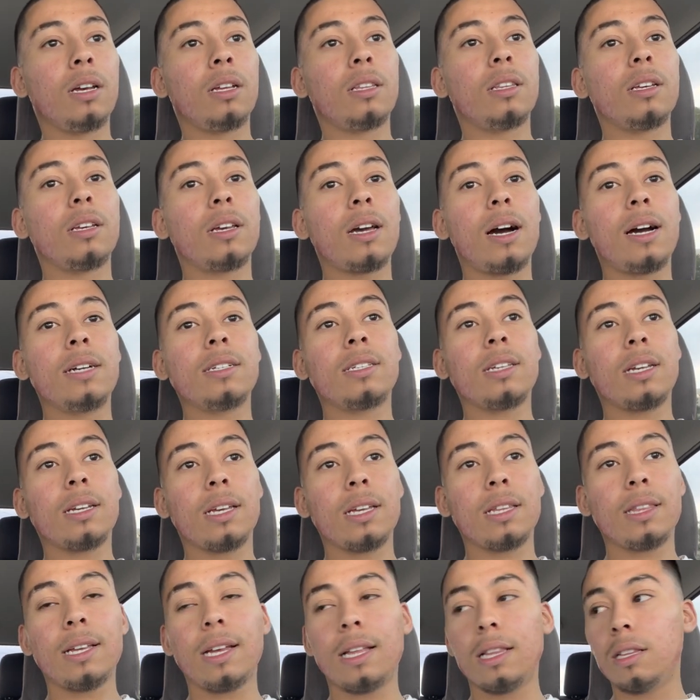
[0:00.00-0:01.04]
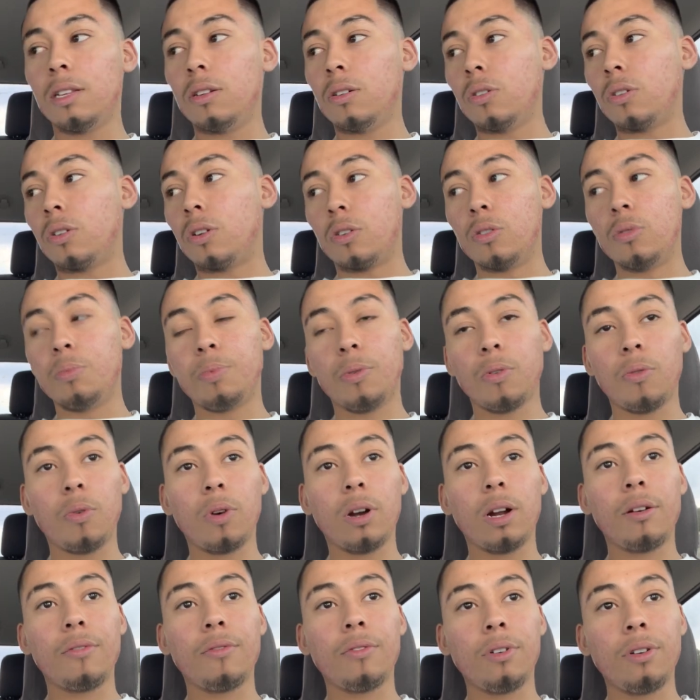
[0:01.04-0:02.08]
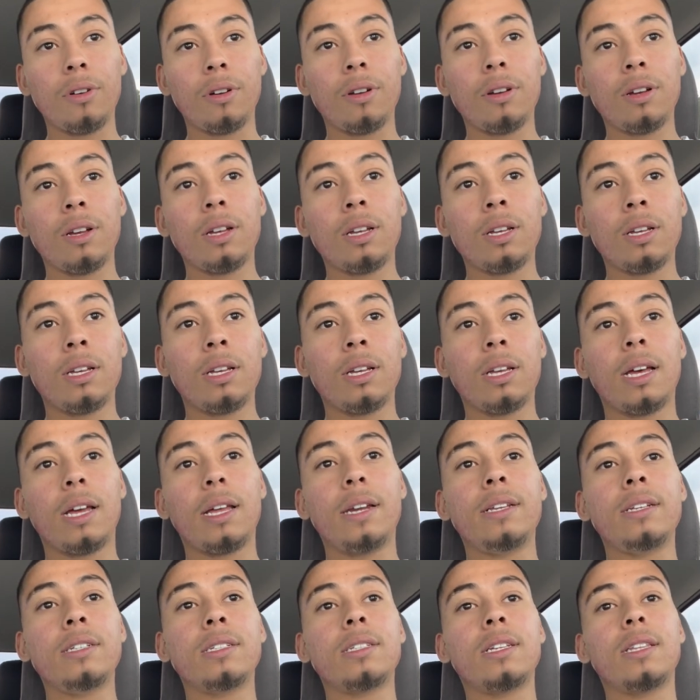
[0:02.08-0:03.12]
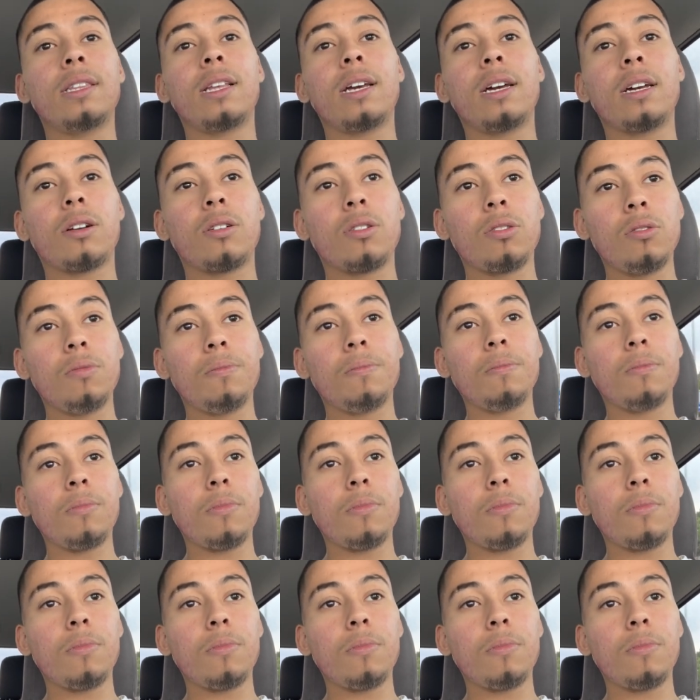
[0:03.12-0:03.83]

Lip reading: the guy's like in that little group or whatever, and he's in that group,